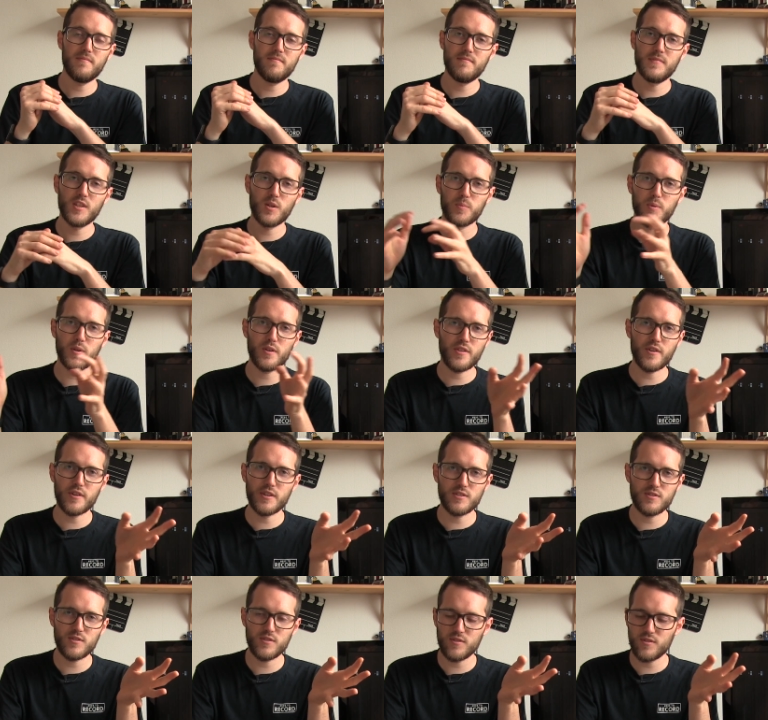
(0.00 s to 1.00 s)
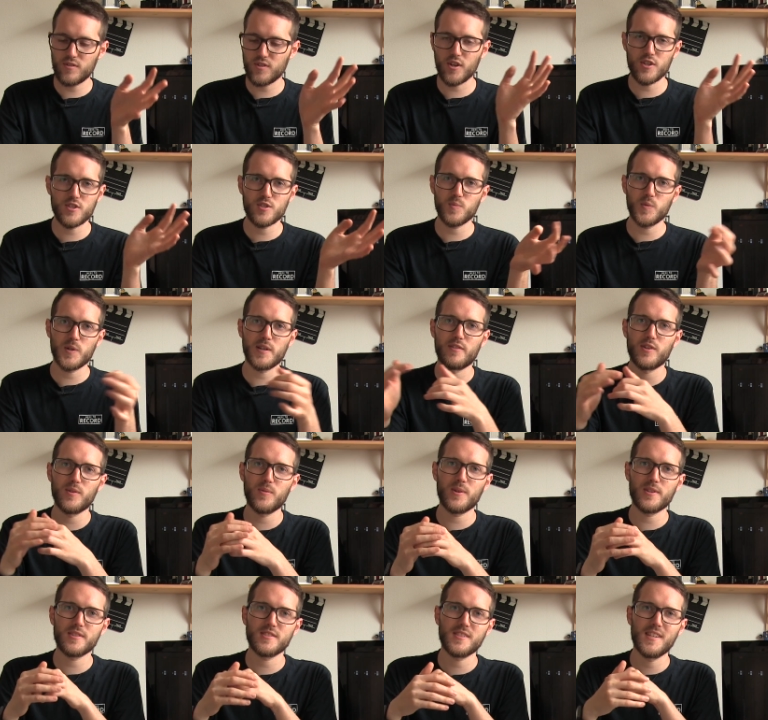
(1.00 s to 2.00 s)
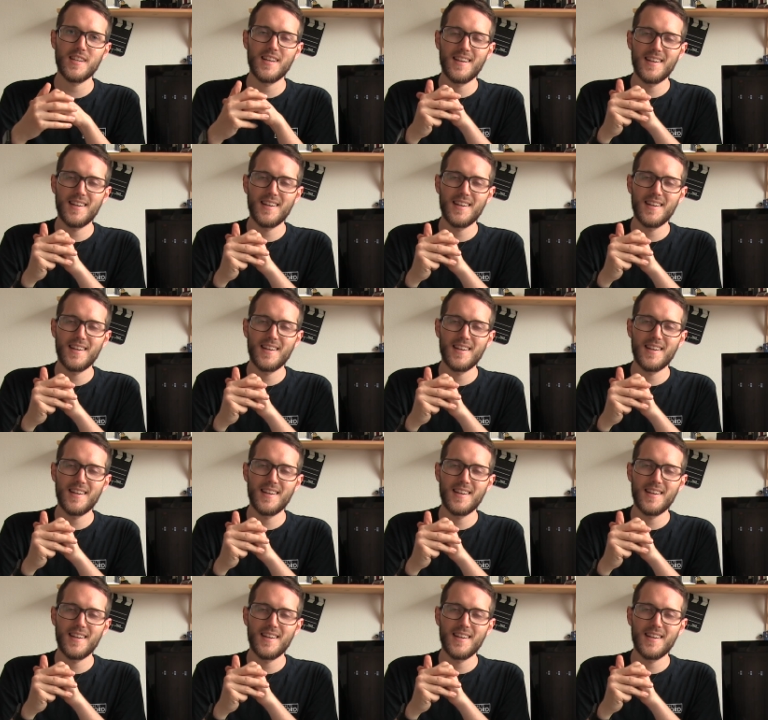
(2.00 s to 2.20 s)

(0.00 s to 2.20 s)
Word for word: number 32,000, whatever it was.